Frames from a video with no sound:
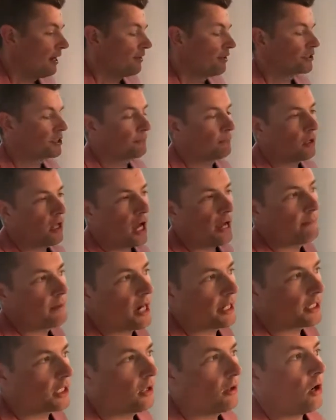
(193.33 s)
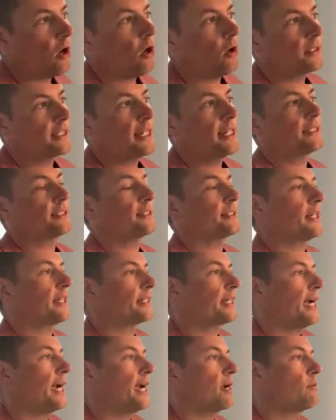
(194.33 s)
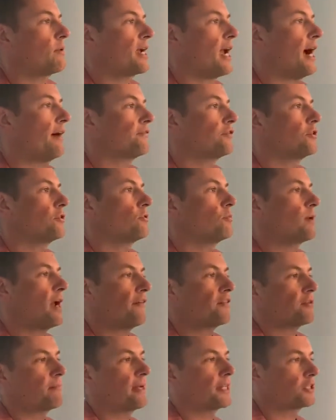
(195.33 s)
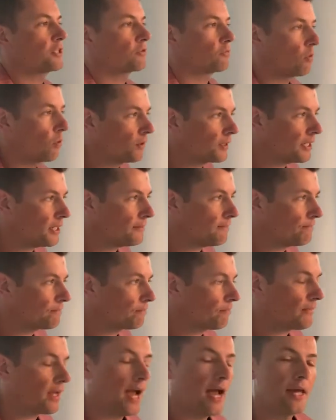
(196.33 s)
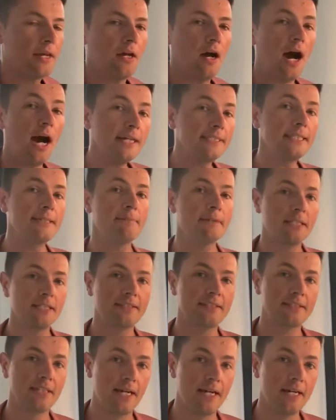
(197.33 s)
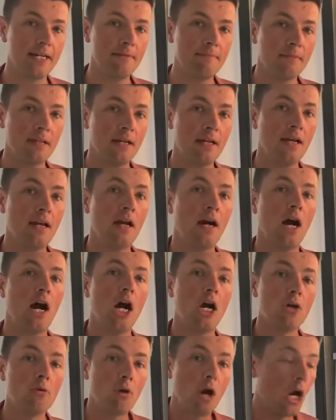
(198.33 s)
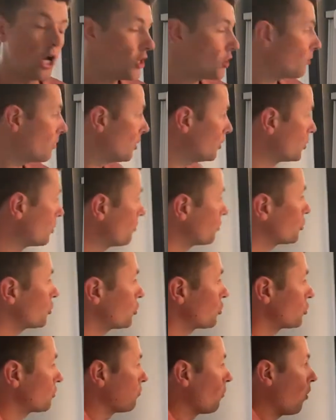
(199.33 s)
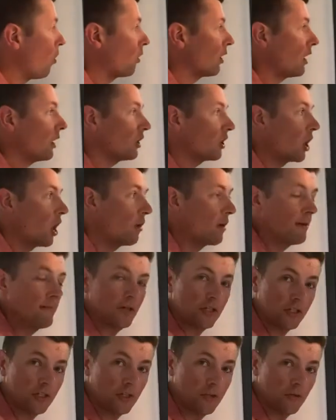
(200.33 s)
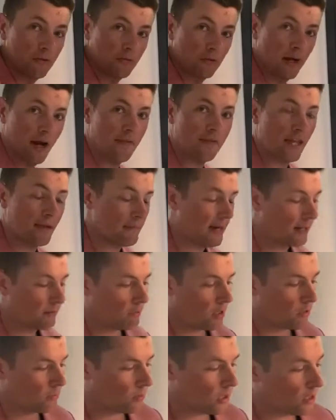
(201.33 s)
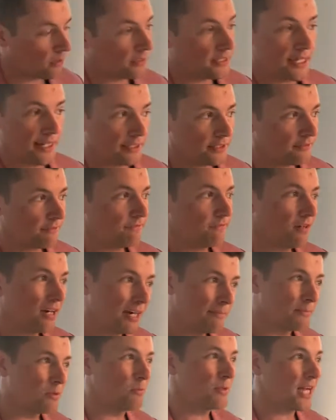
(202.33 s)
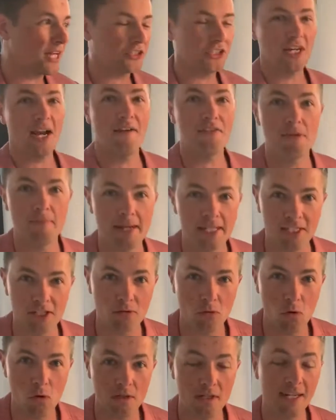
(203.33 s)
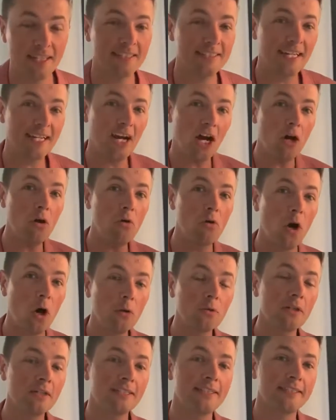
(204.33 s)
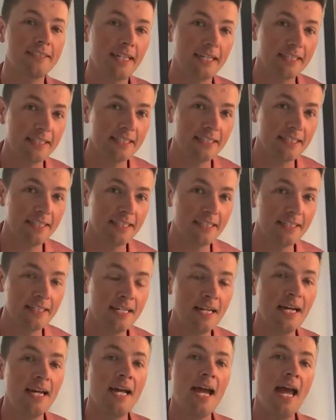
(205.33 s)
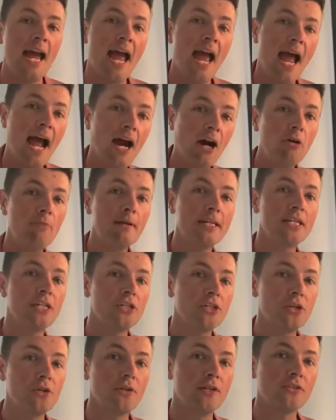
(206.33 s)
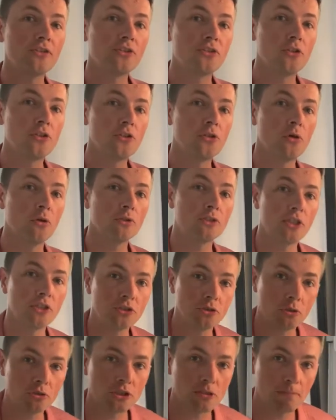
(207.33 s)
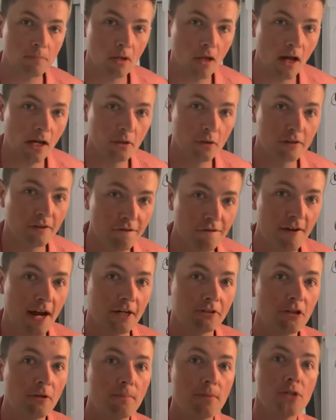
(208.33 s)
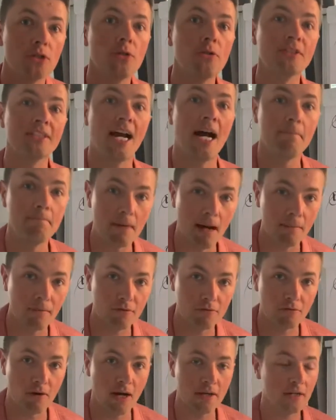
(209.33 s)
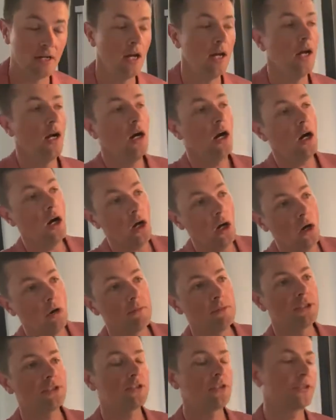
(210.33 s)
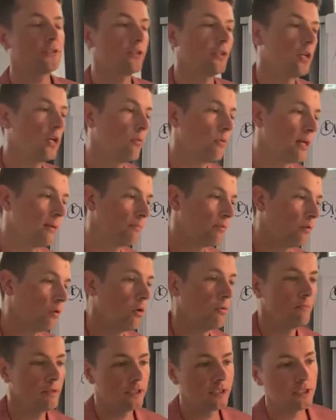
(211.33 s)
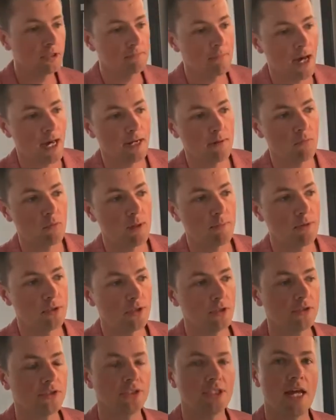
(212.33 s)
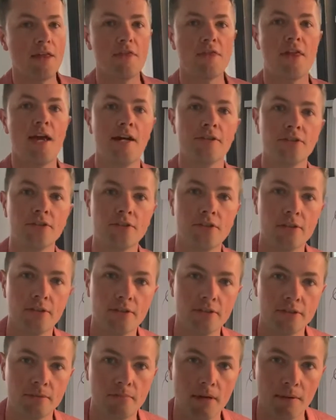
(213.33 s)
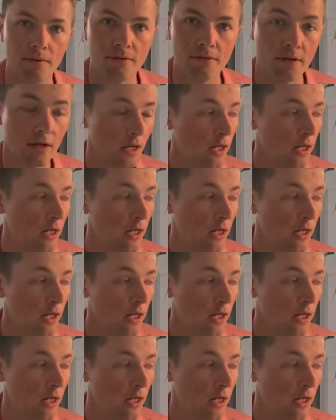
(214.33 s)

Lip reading: the supplier might go, oh yes, okay, we have to make your order. And I typically say, I only want to do a smaller, low MOQ, right? They may well, yeah, that's fine, but we actually have to make your order. And I say, hold on a second here. How many units does your supplier or your factory produce a month, right? Oh, Mr. Sir, or Mrs. Madam, we produce 10,000 units a month.